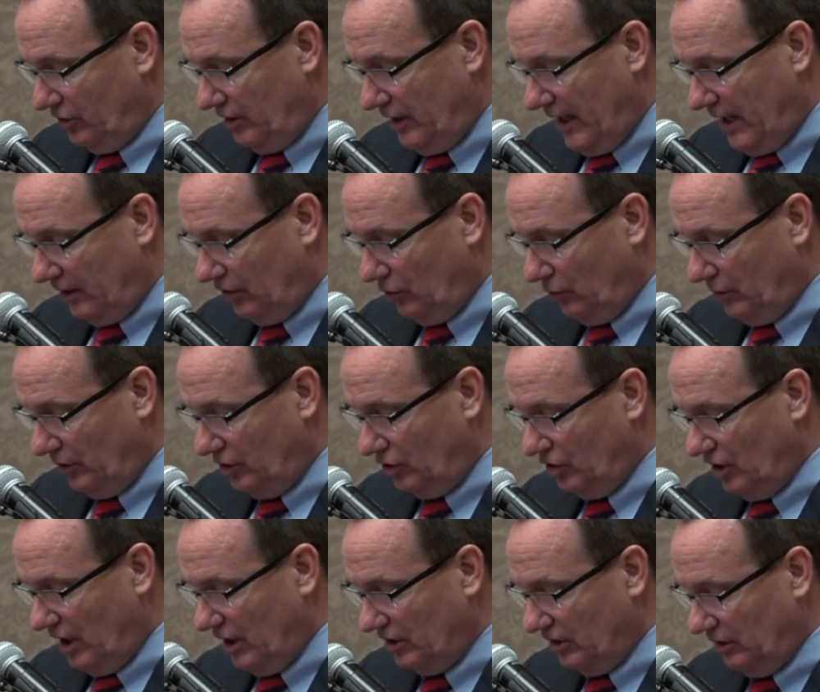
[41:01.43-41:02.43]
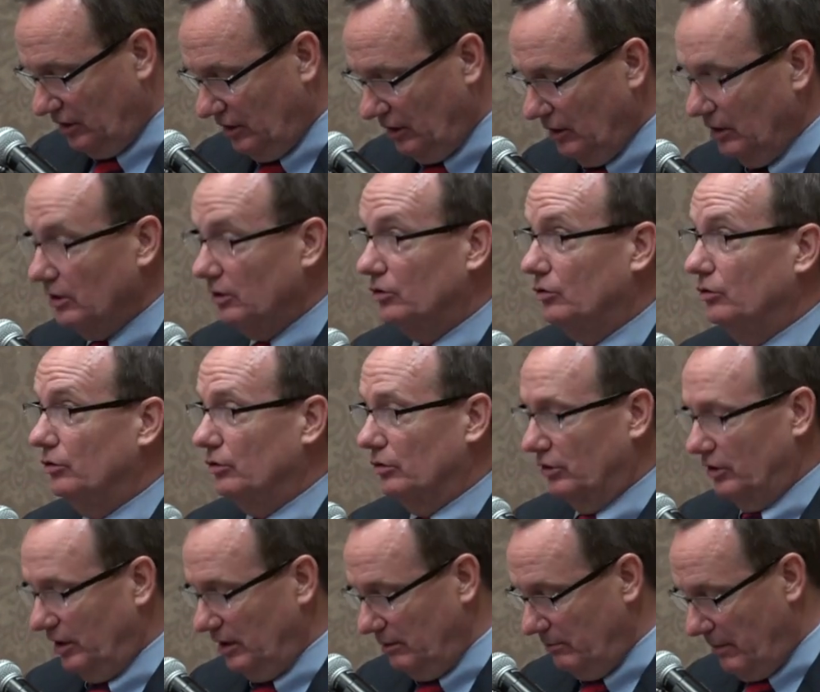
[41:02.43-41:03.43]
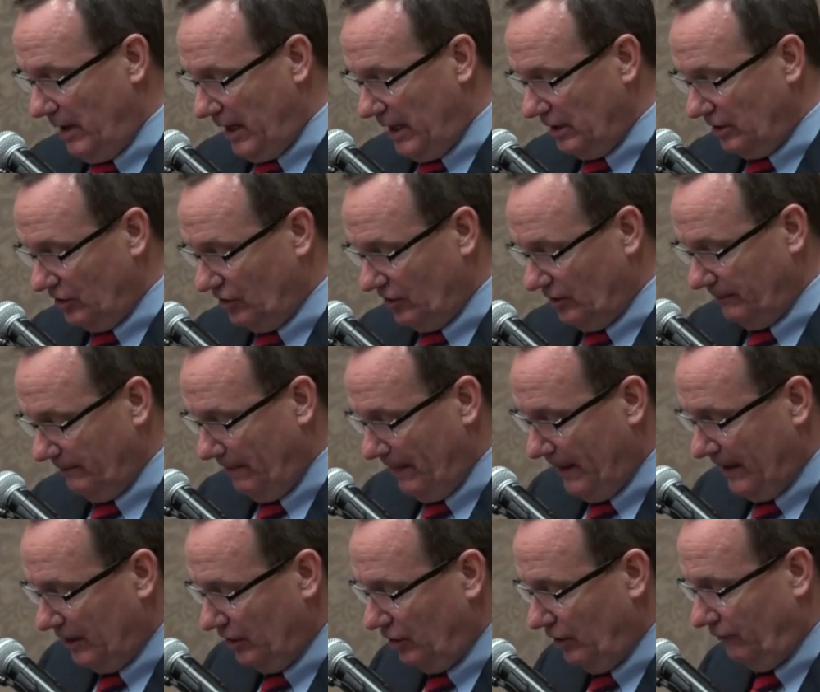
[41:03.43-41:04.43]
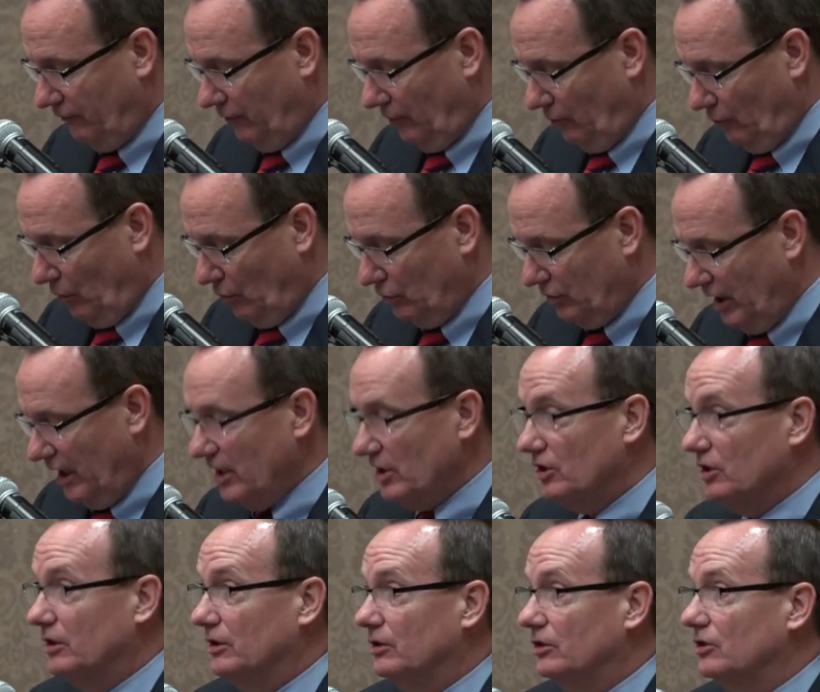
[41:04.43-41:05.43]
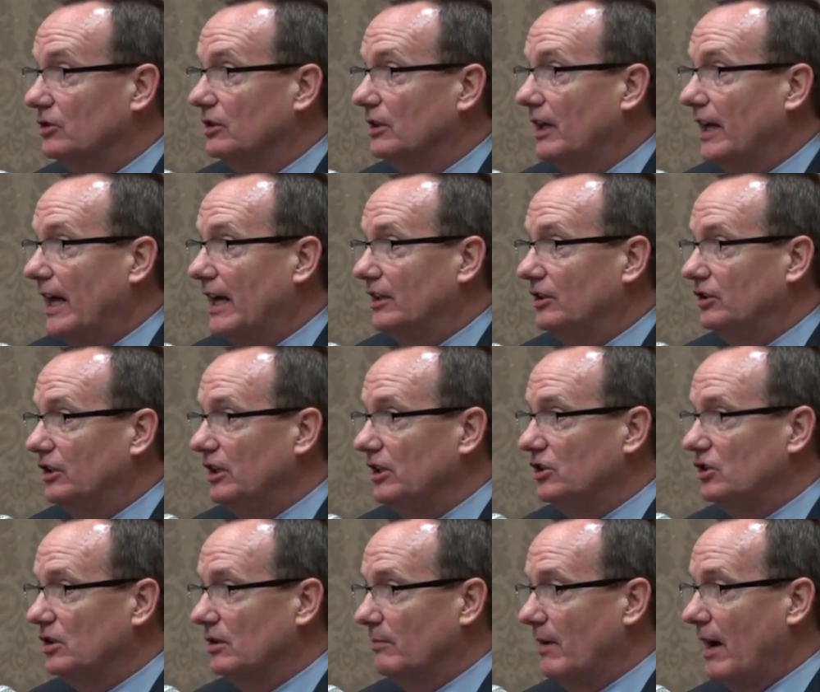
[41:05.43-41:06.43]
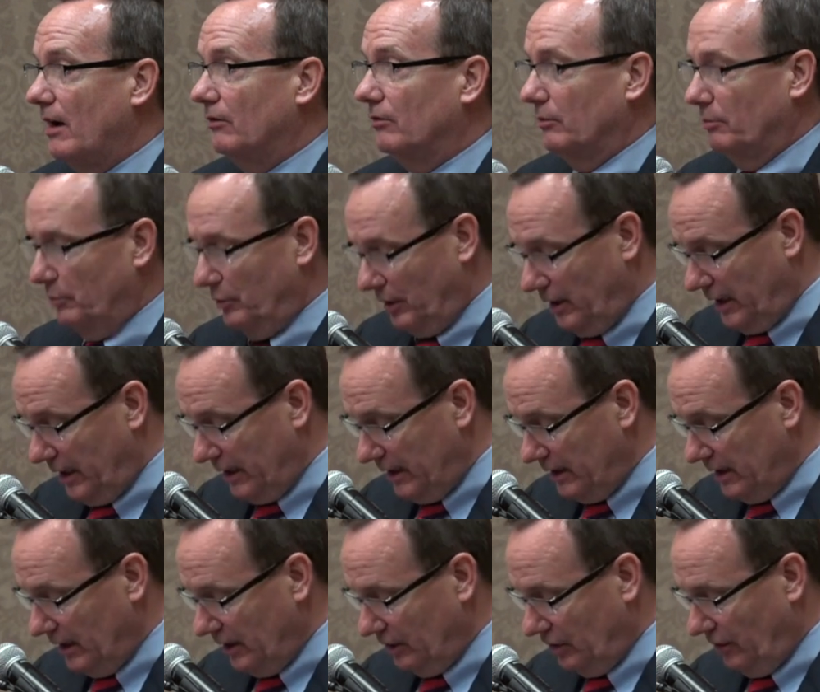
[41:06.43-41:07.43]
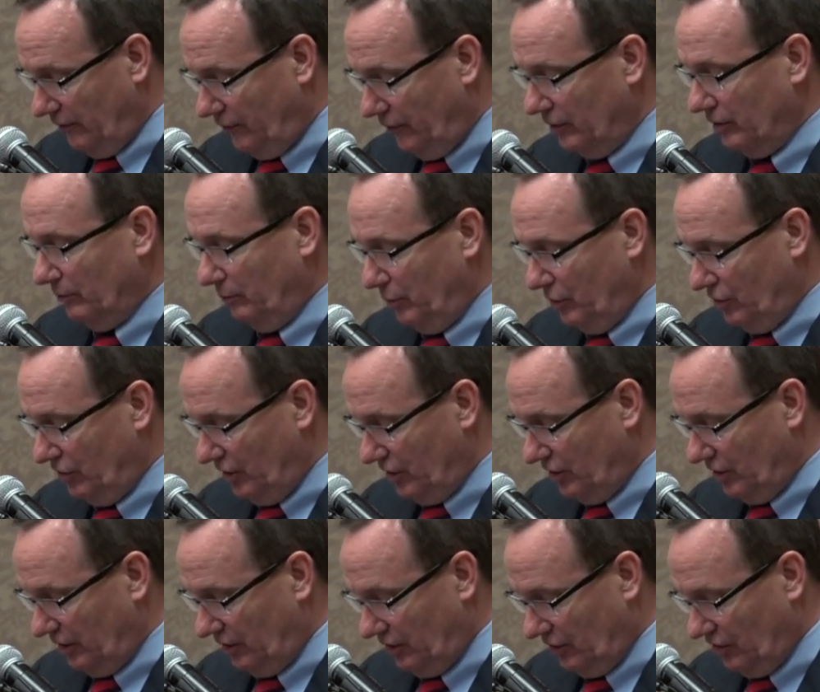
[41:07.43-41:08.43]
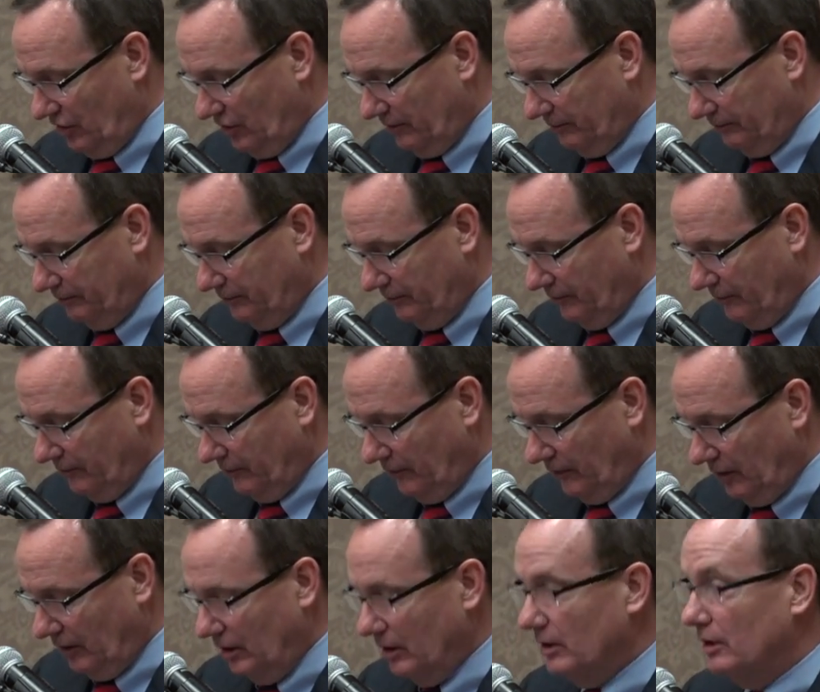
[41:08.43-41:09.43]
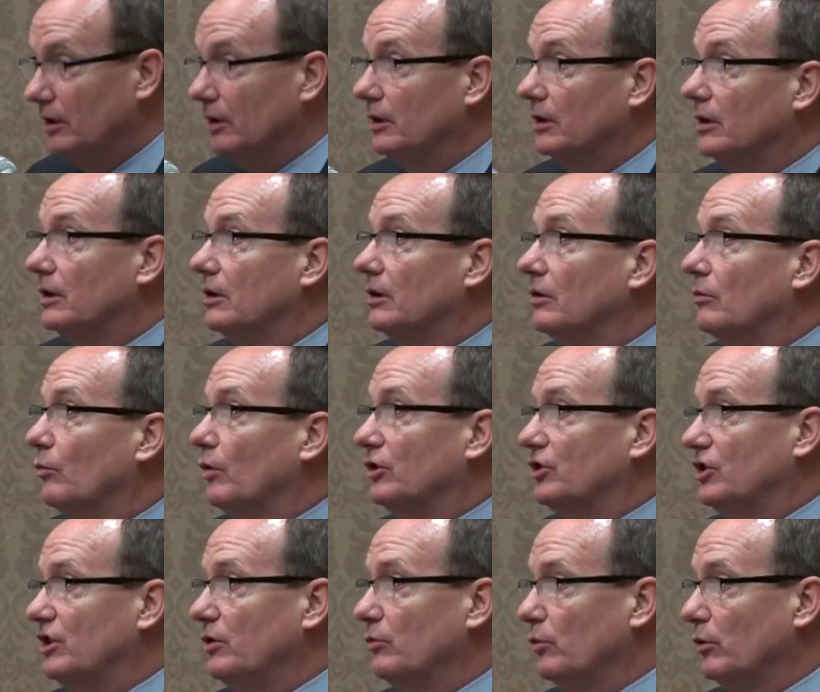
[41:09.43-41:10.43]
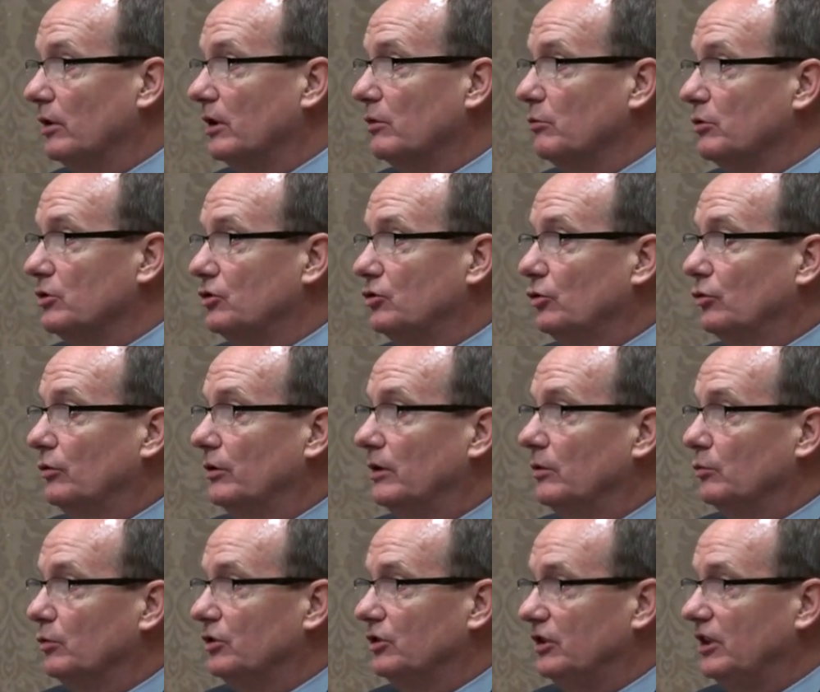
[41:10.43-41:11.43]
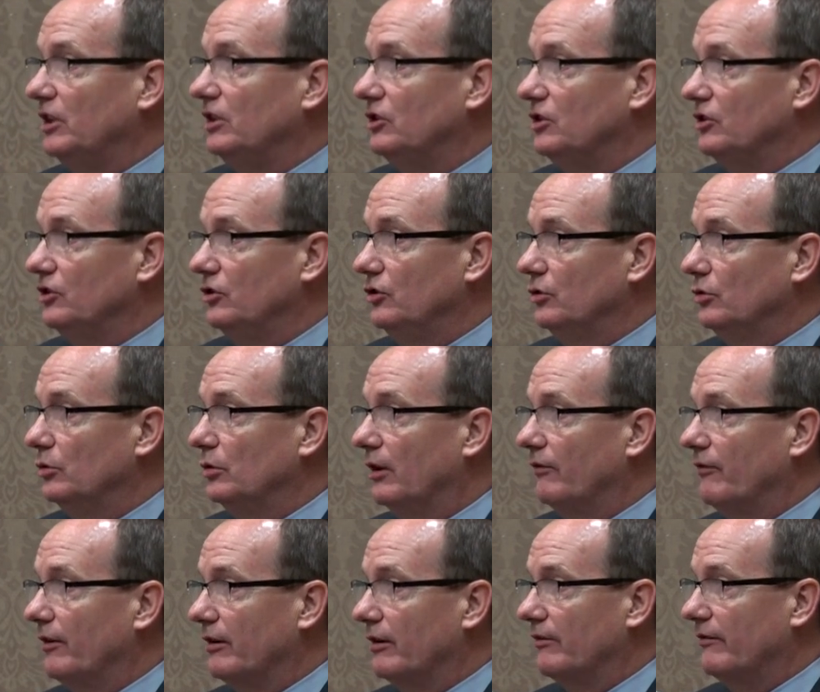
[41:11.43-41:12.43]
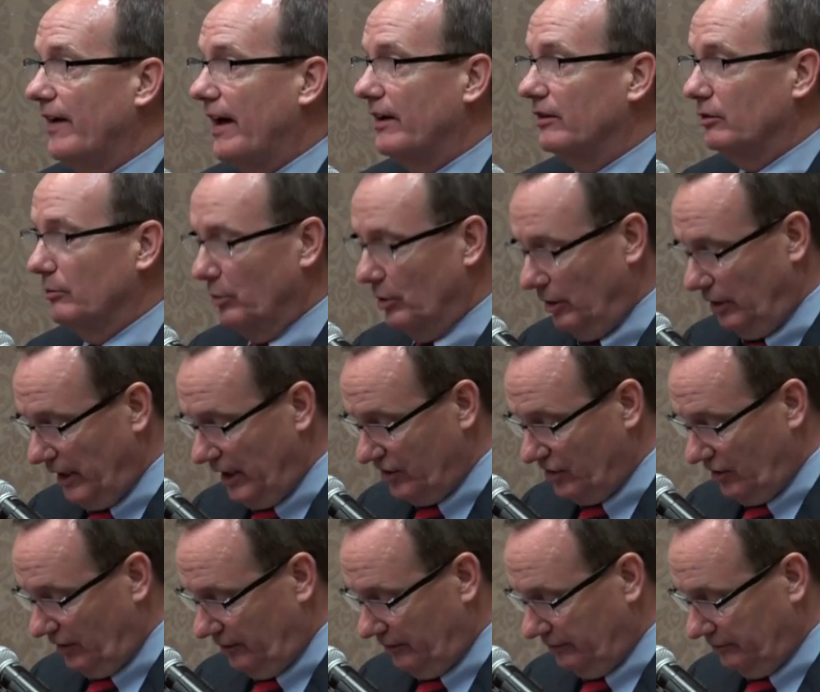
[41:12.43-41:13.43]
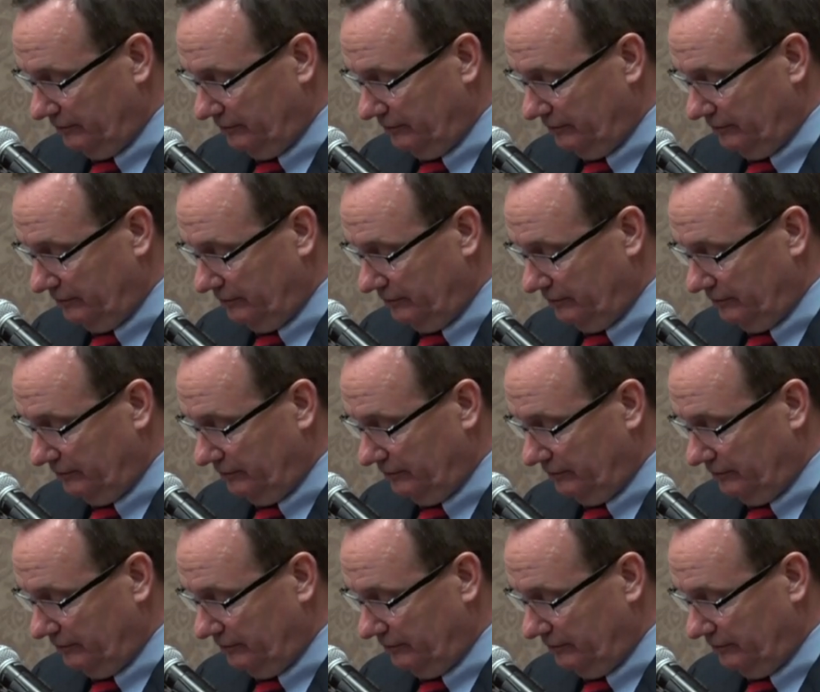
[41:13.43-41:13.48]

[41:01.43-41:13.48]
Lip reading: she had to adjust to your teammates' different rotations and teach them how to play different positions. What she really was doing was teaching you a very valuable lesson.